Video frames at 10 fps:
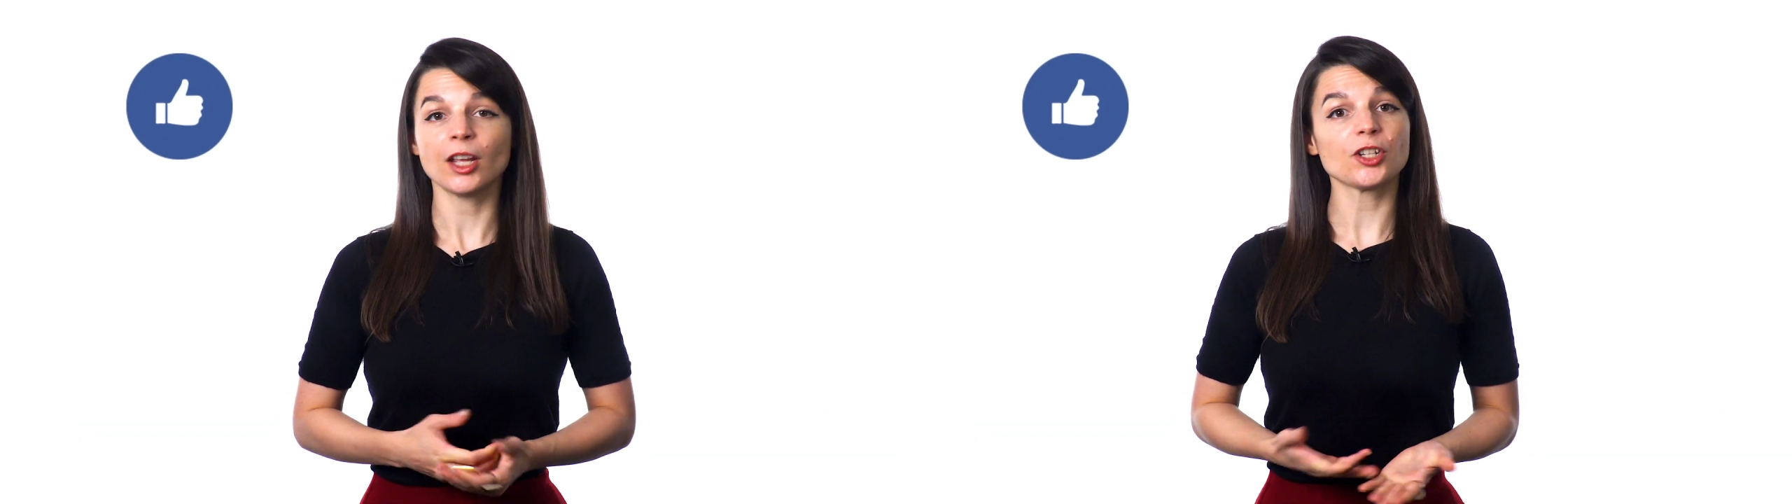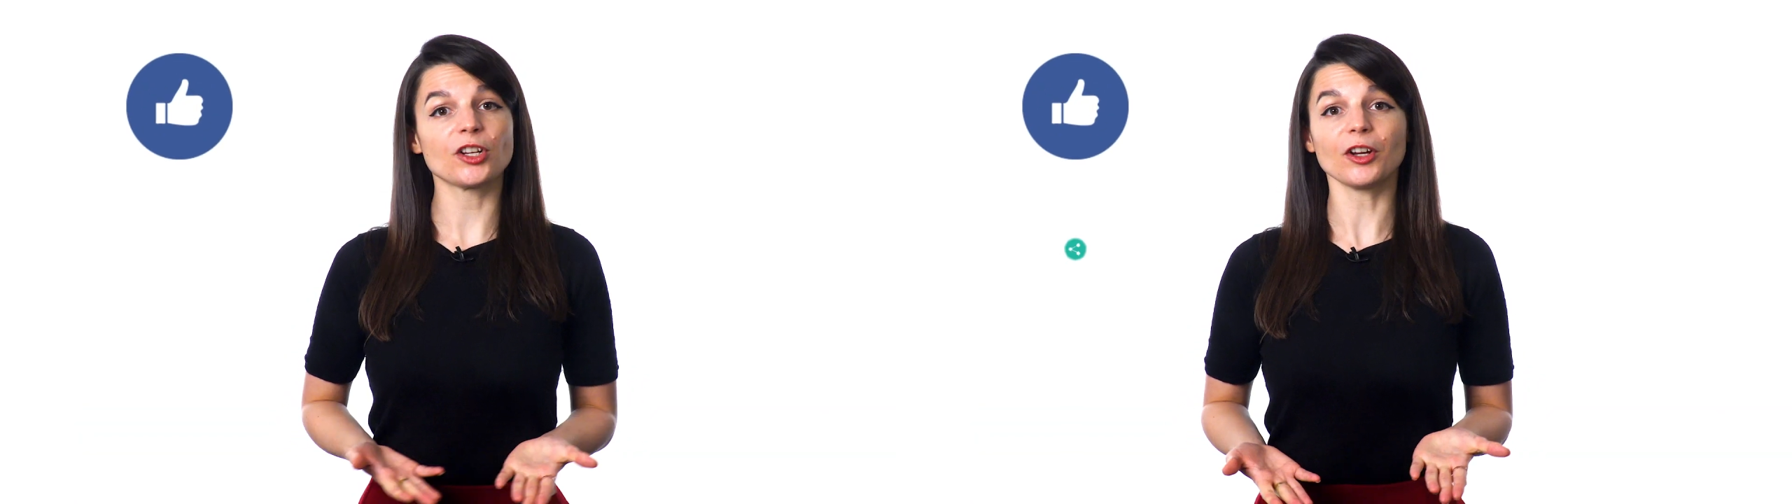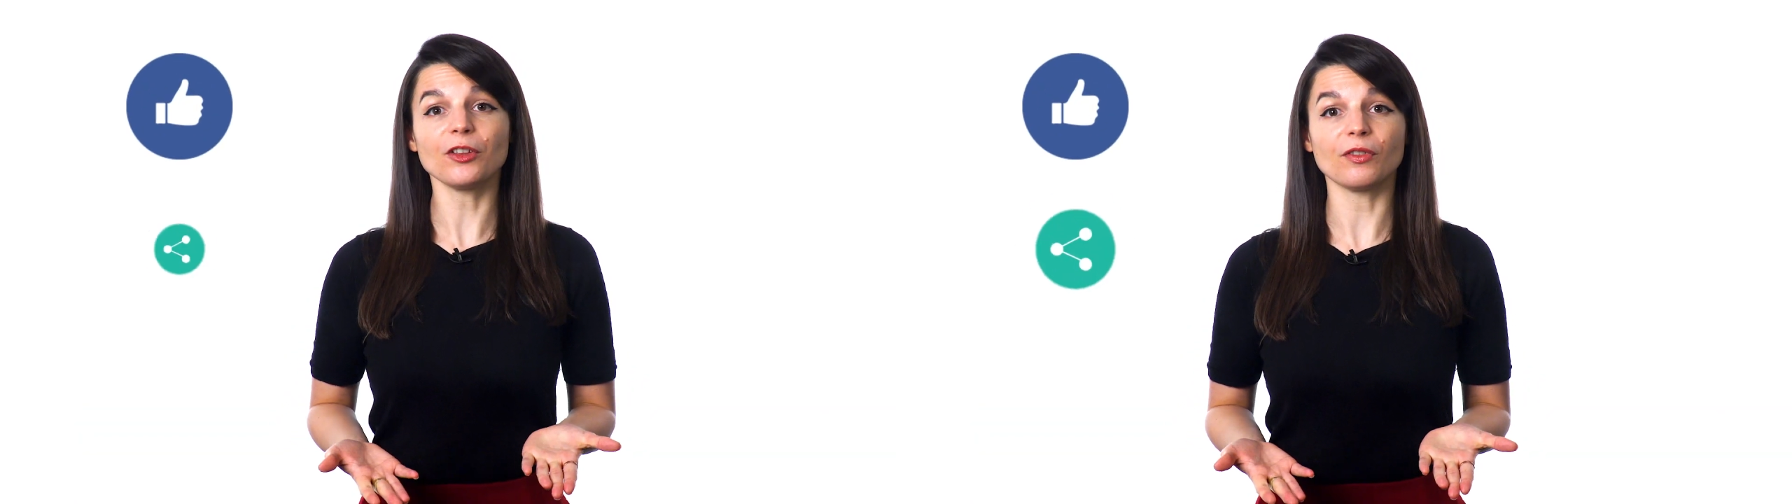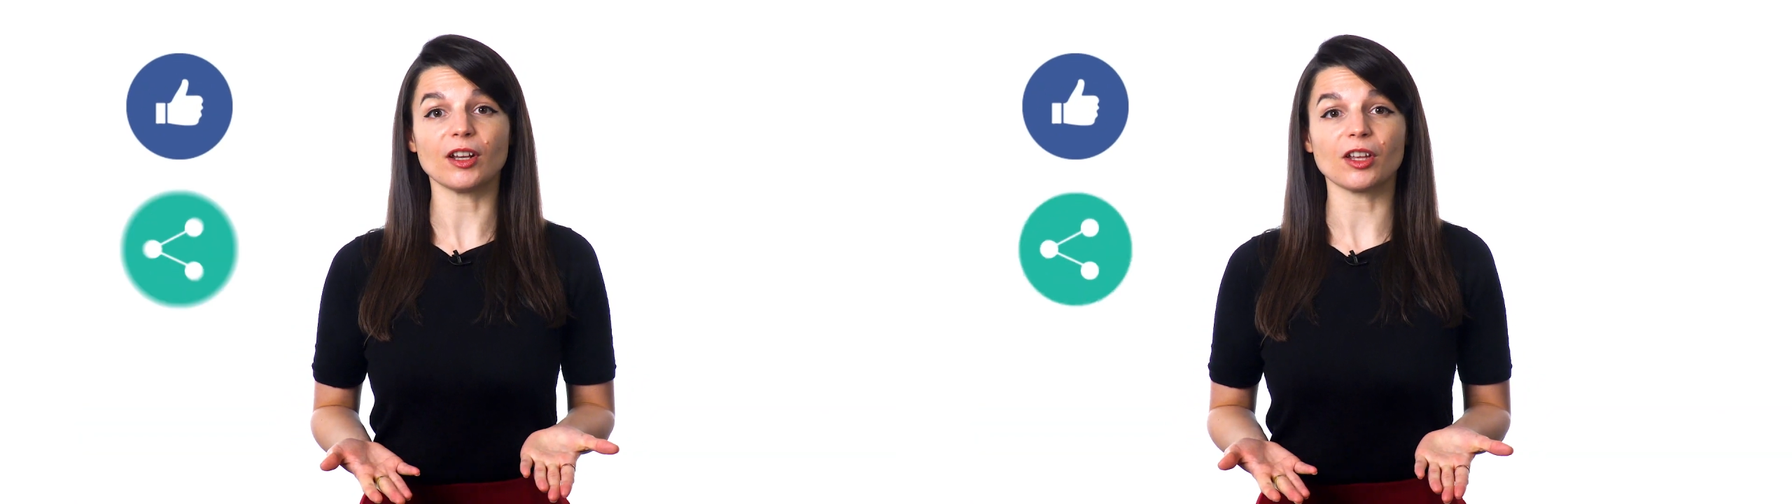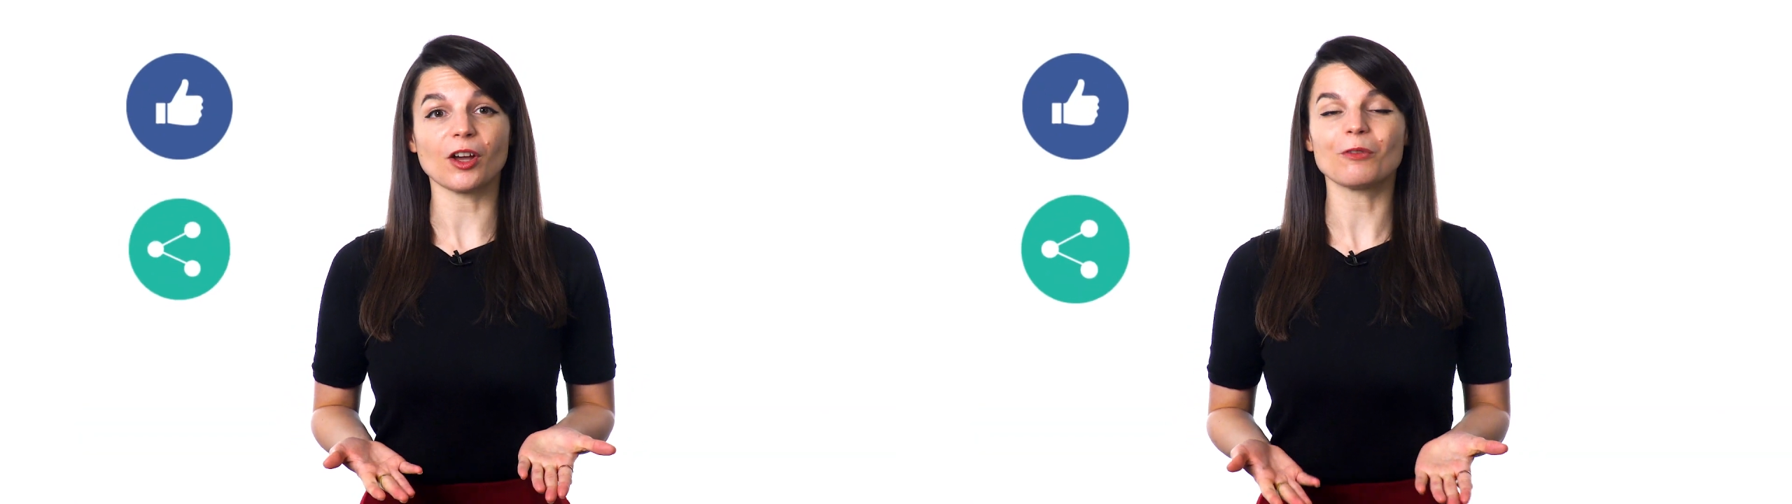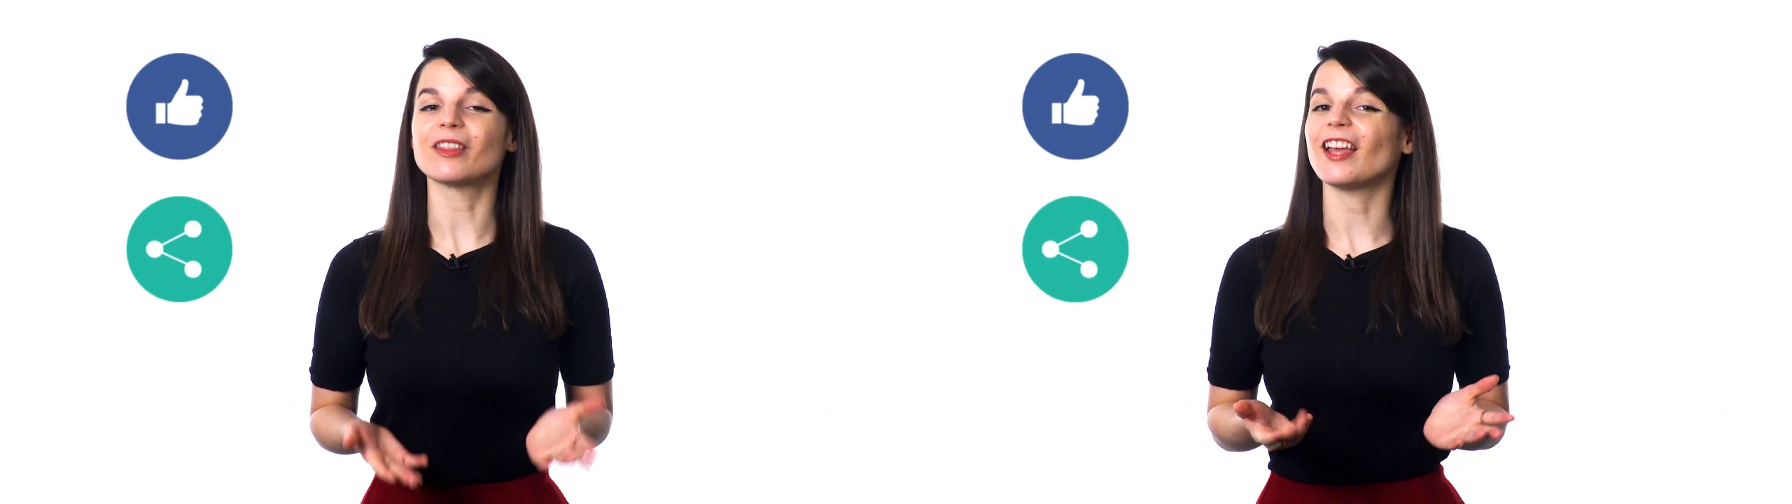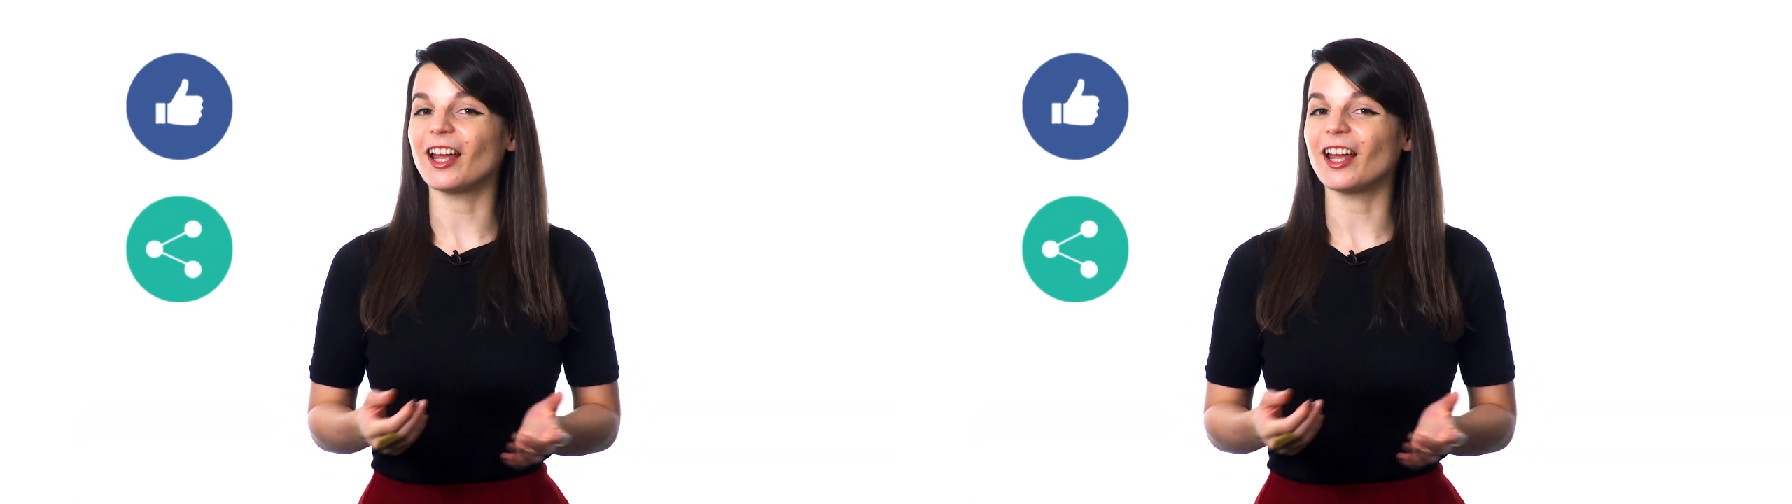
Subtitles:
share the video with